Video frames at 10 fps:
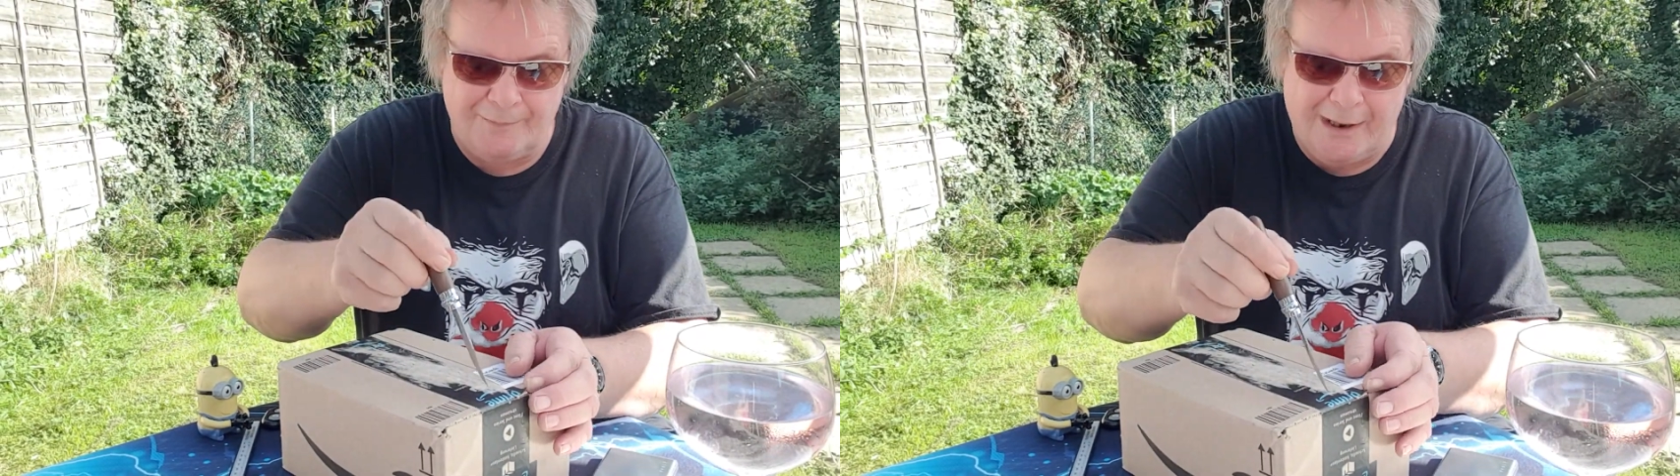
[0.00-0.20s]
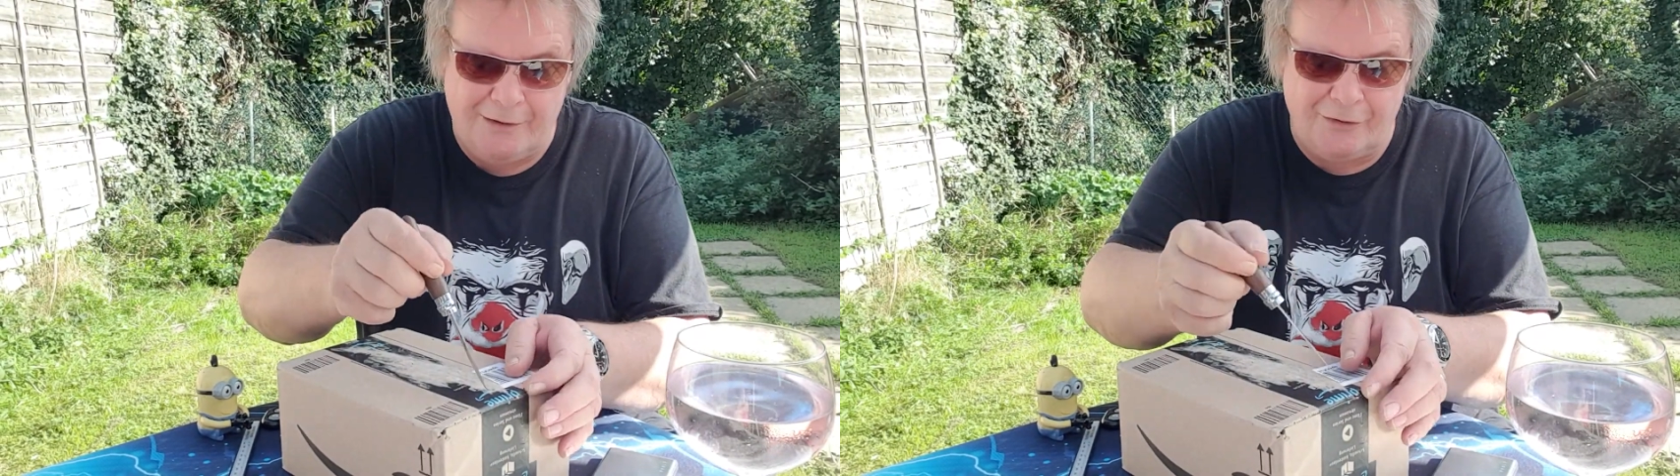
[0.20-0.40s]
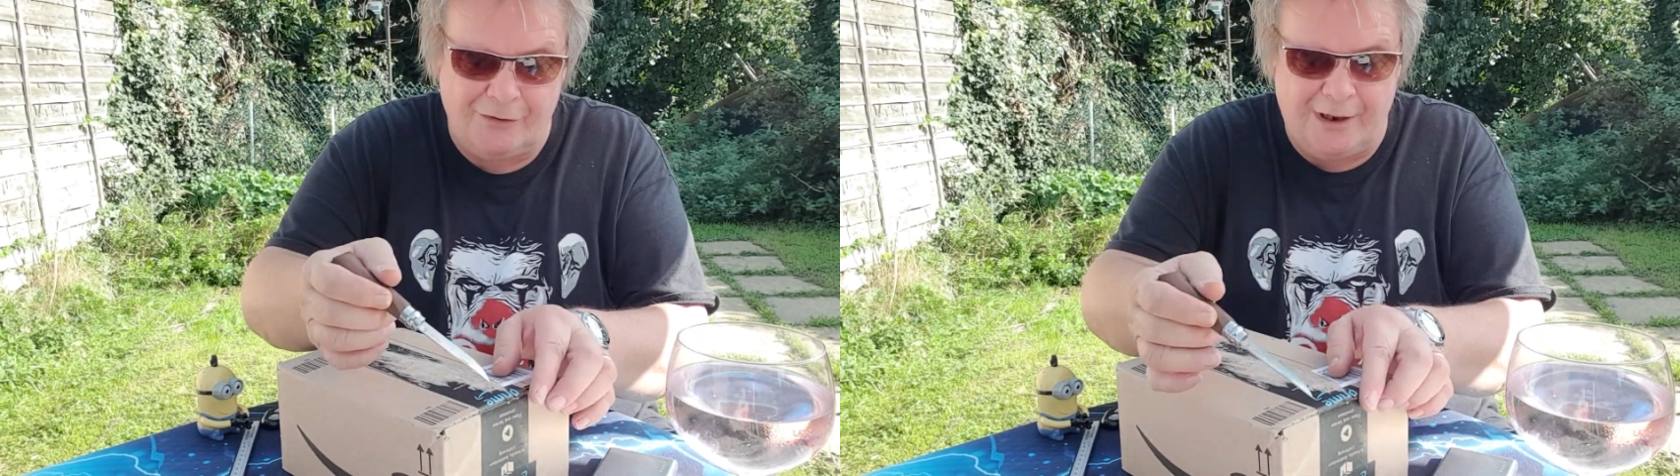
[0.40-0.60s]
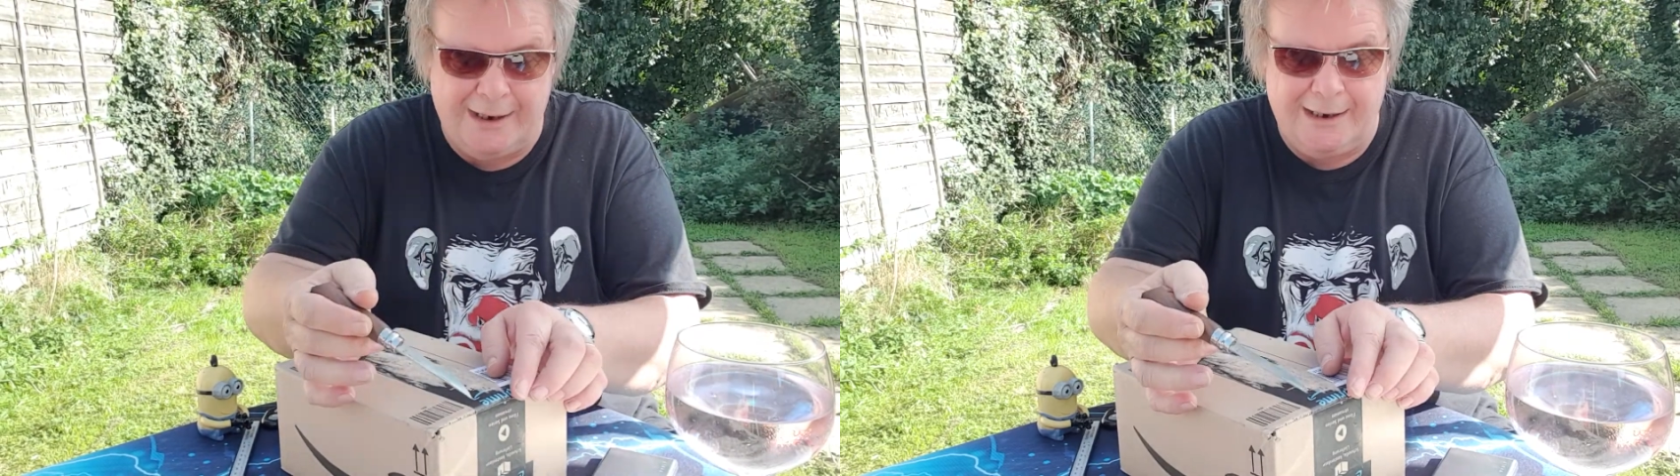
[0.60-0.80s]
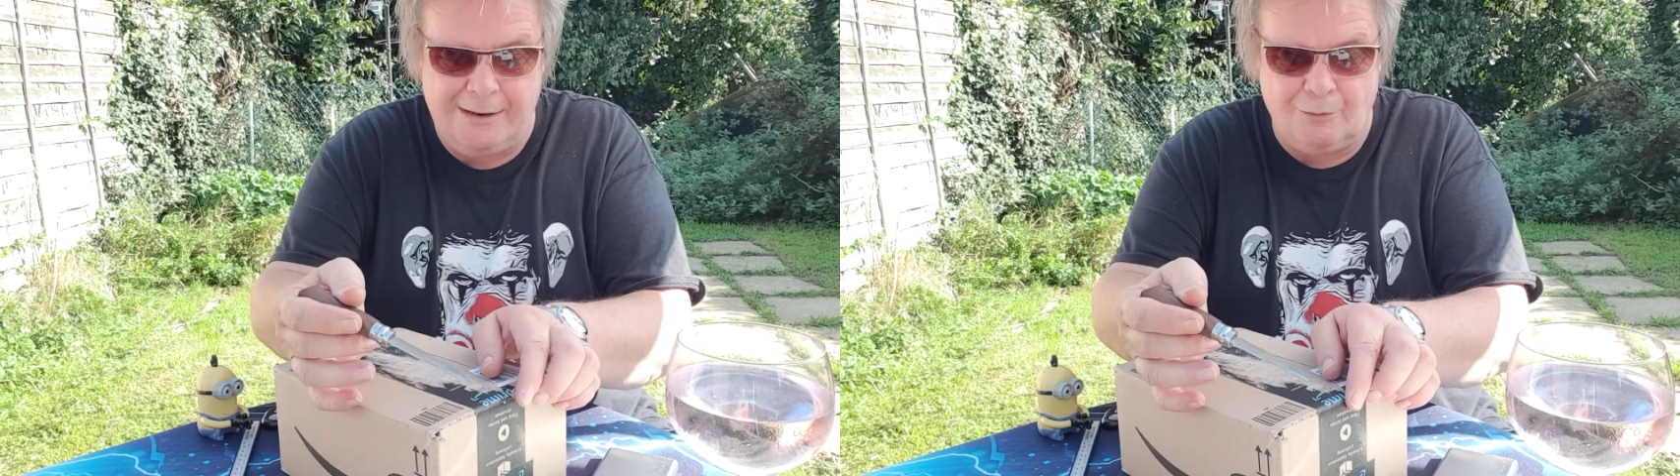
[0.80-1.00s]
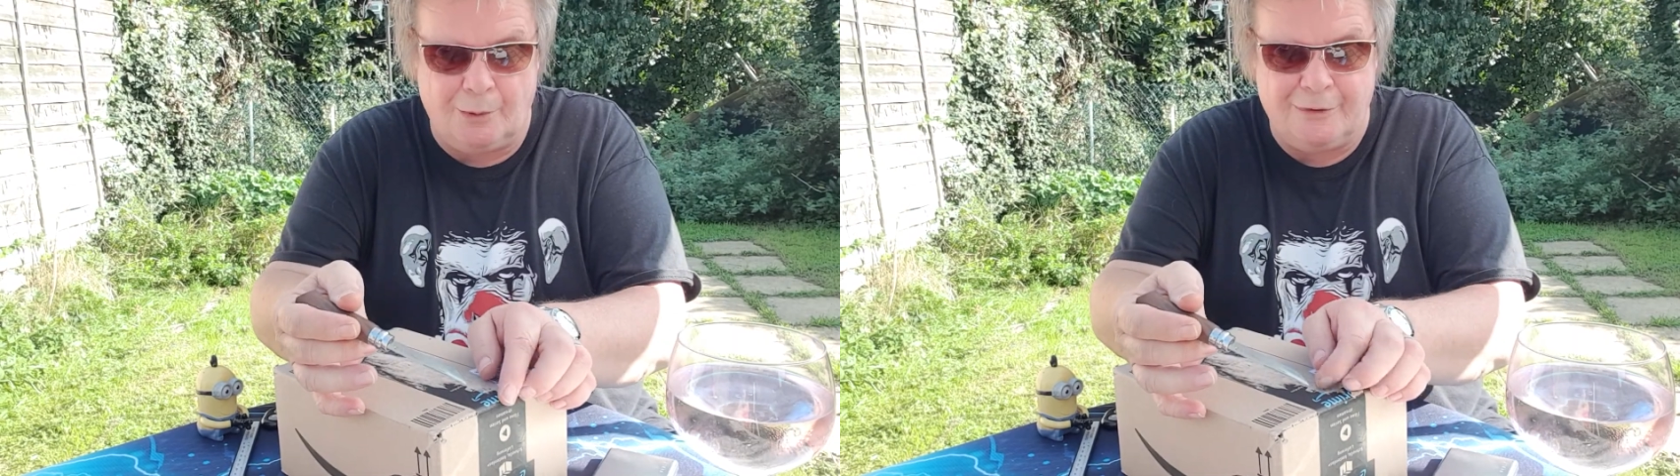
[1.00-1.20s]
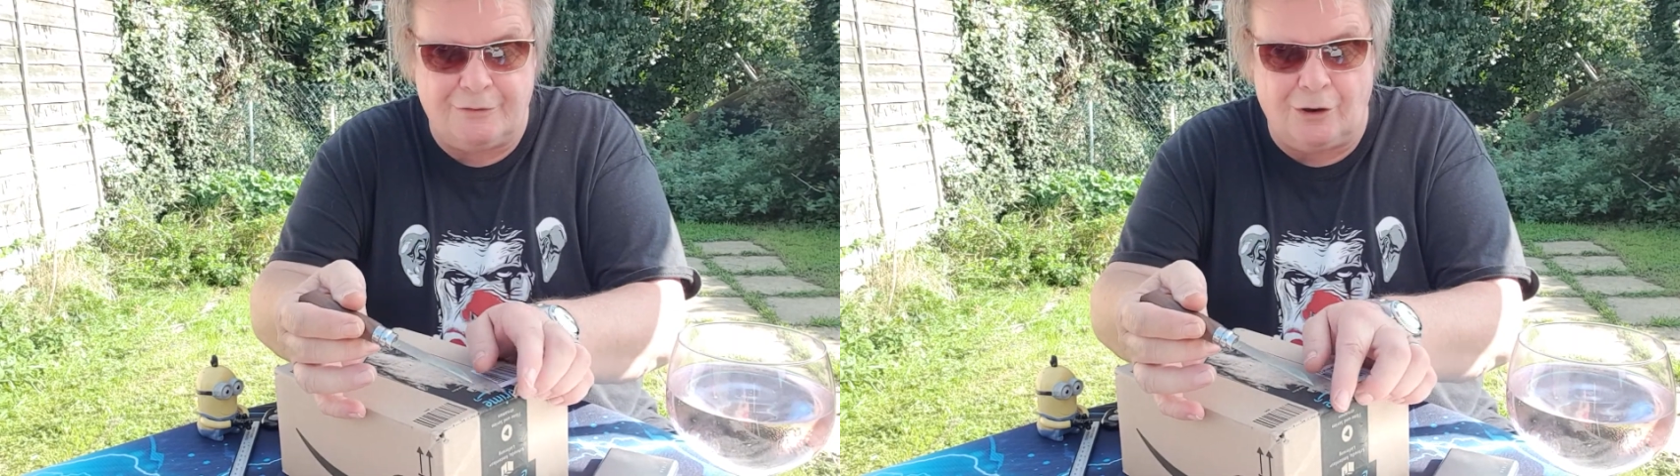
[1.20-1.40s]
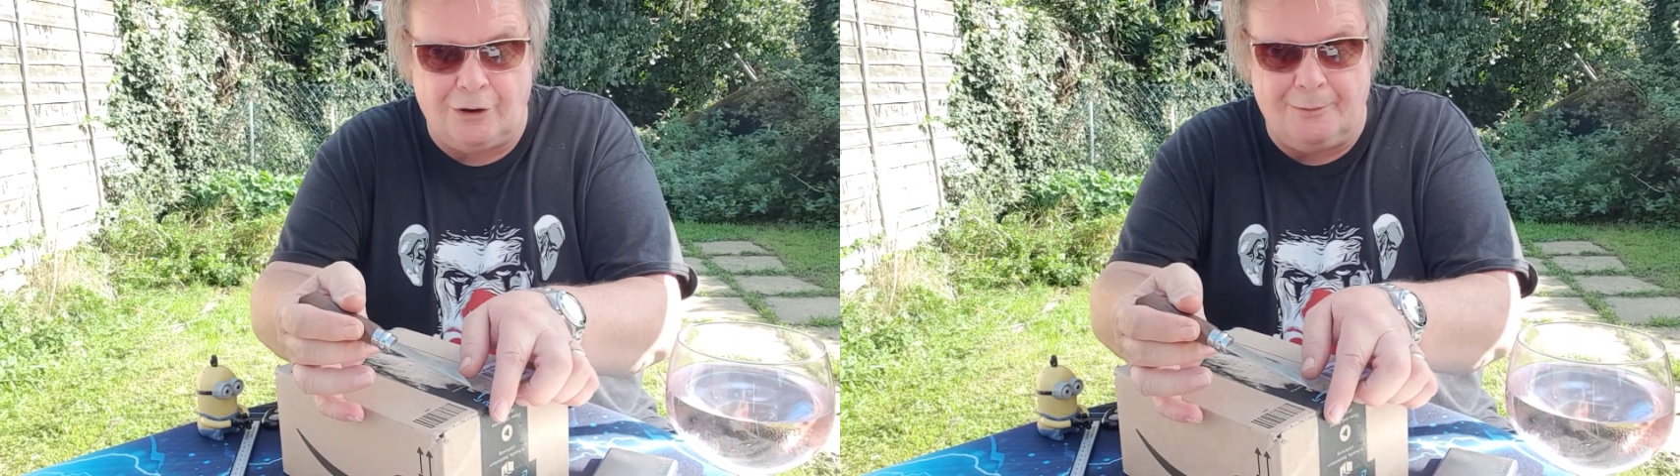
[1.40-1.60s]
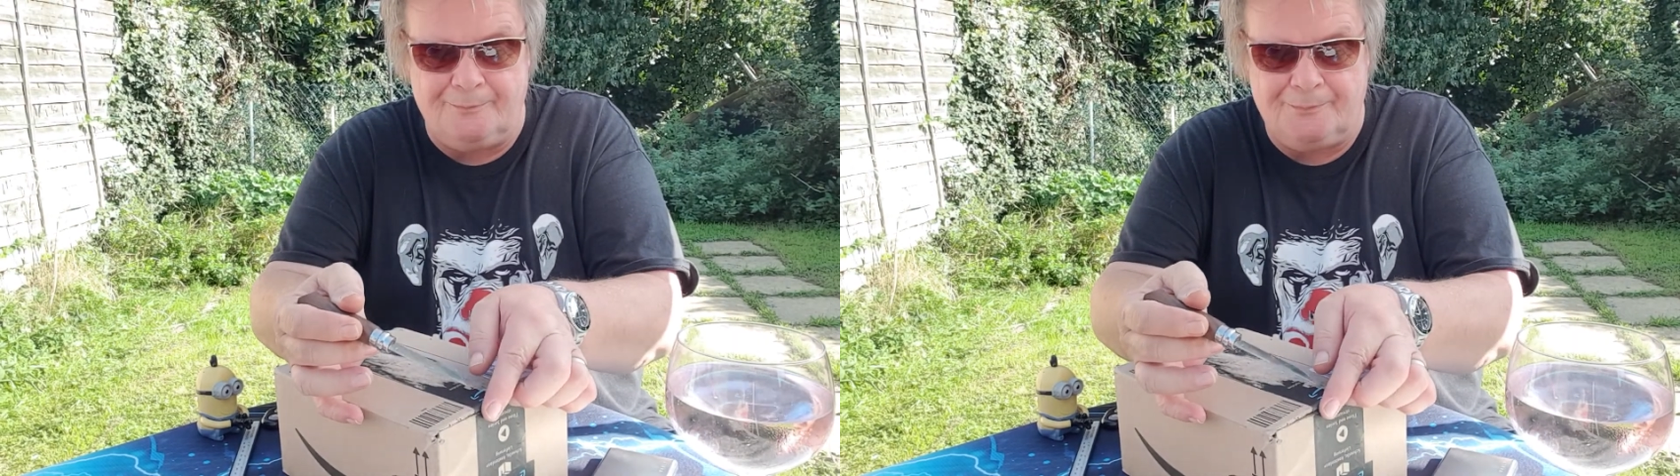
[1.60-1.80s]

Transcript: and see what we've got.